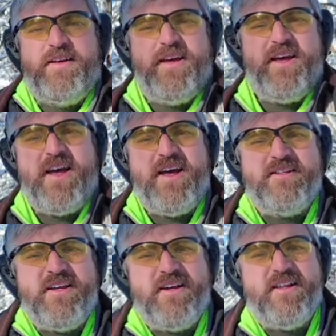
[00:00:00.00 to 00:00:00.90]
Hey
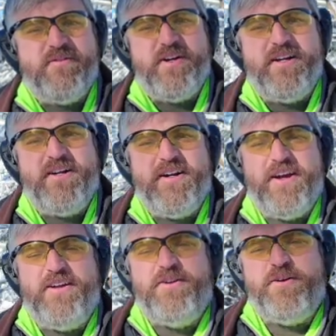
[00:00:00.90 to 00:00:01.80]
guys, Gun Lover here.
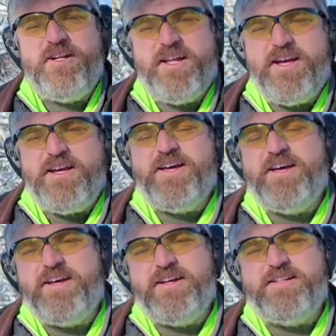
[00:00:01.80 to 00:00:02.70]
How you doing today?
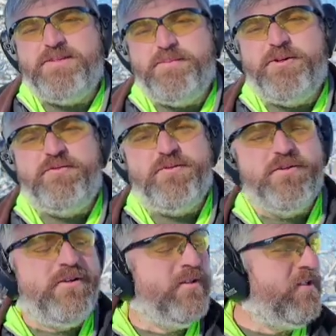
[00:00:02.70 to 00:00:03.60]
It's a
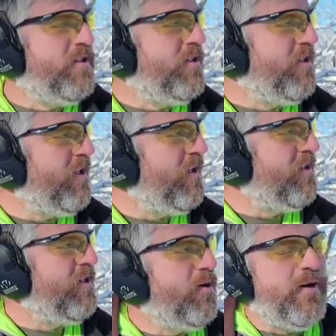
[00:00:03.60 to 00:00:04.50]
beautiful, chilly,
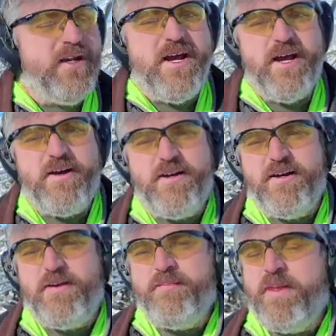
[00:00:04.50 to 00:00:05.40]
snowy day out
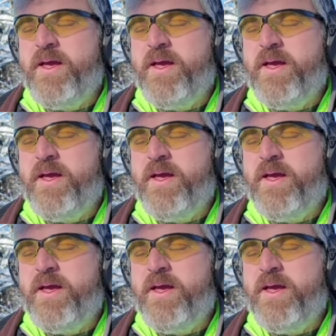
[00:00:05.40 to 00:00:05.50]
here.